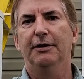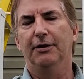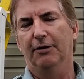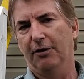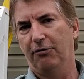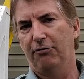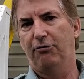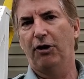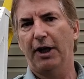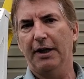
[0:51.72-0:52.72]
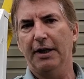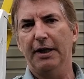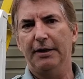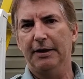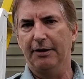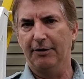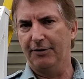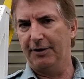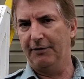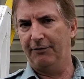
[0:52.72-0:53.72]
So I'm going to try it at night. I'm going to
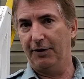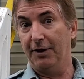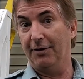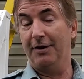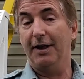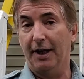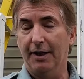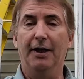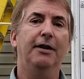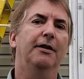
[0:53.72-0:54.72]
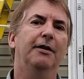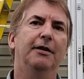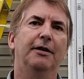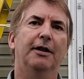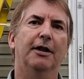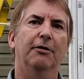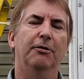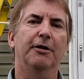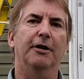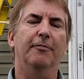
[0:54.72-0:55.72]
see if you can see it at night
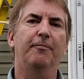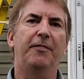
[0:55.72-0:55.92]
working.